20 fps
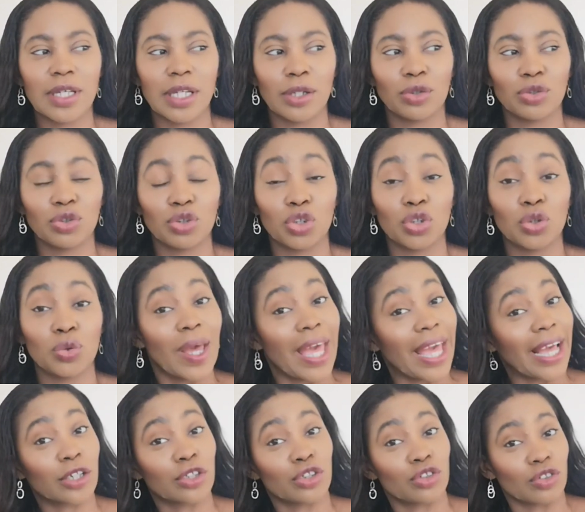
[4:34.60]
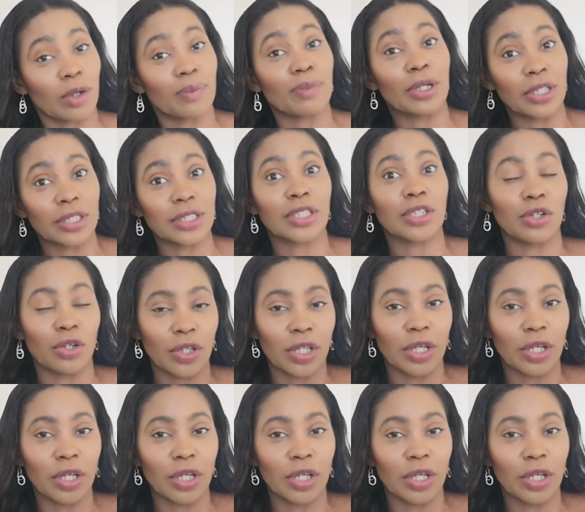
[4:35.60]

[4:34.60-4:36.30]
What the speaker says: a little too extra, because you know